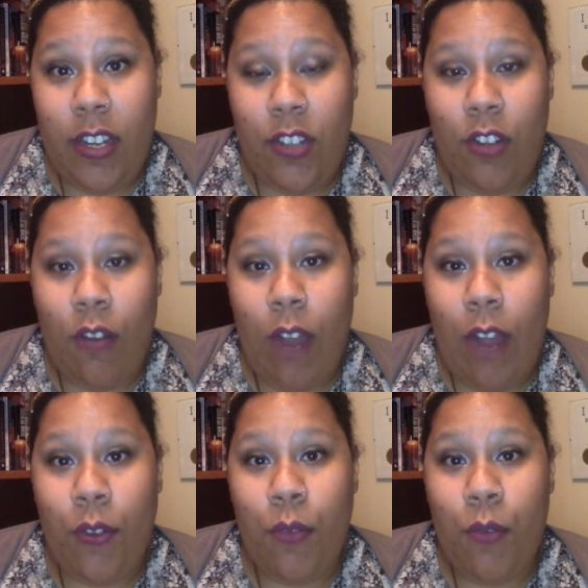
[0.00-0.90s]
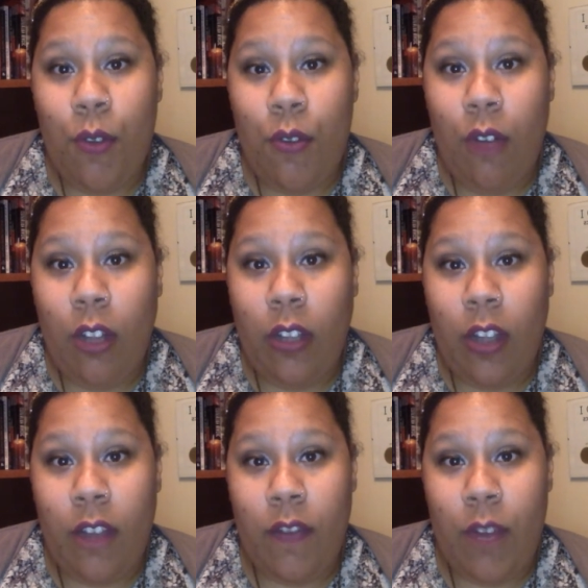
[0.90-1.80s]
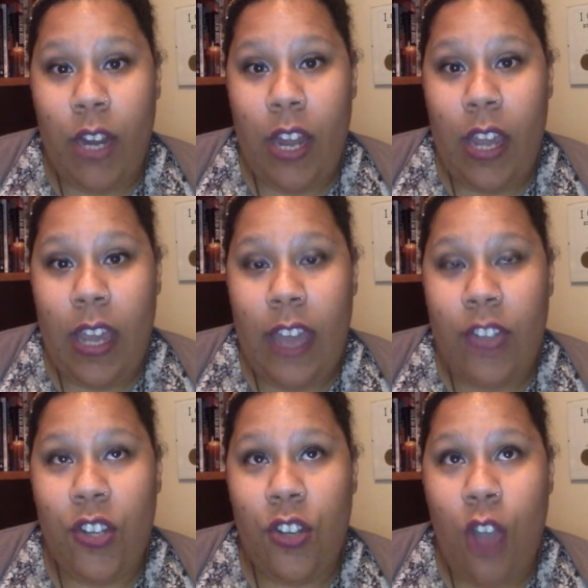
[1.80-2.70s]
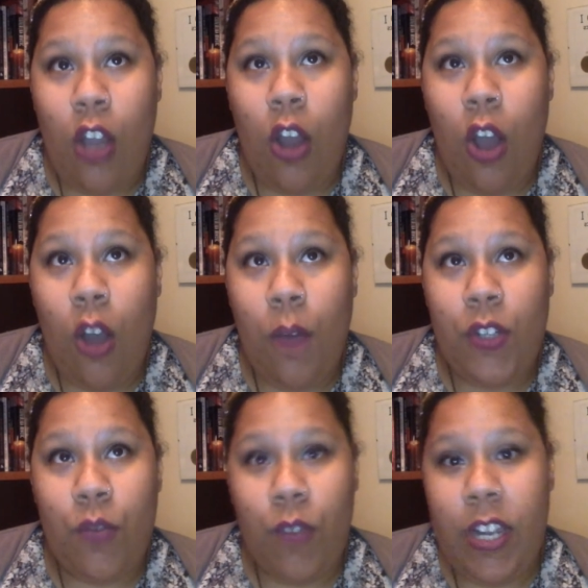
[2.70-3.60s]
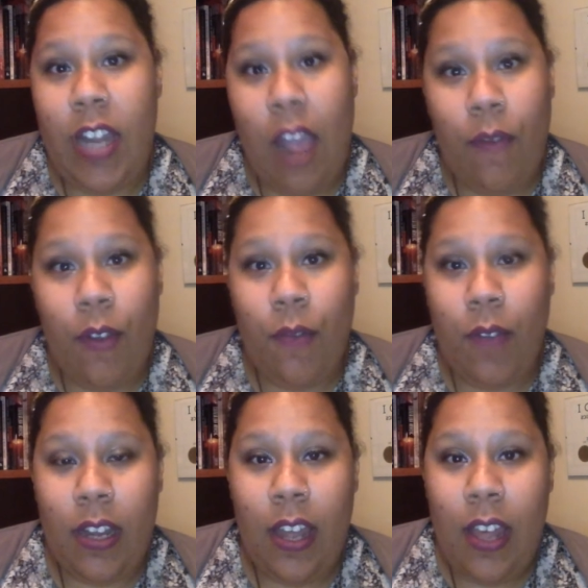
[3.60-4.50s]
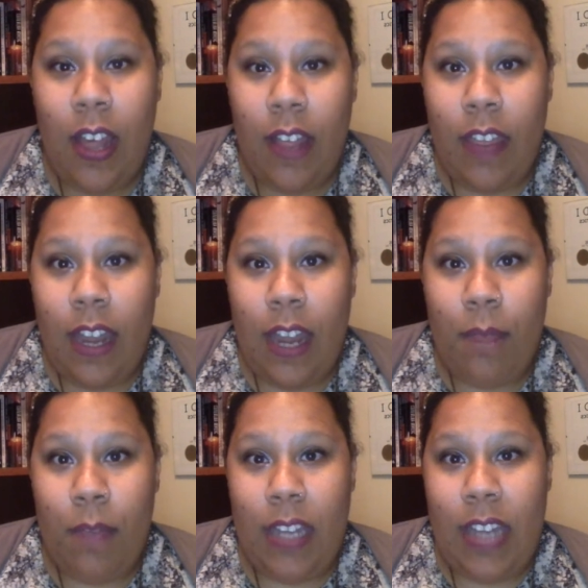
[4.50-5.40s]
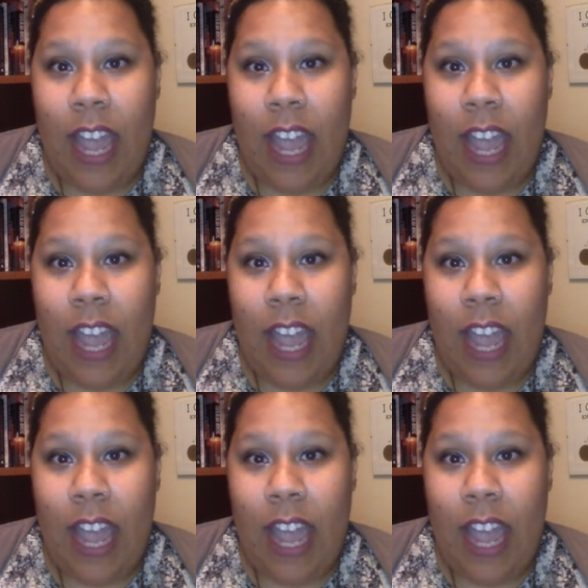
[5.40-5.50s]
and to ground through a lot of the reading, and to not always read everyone that I meet.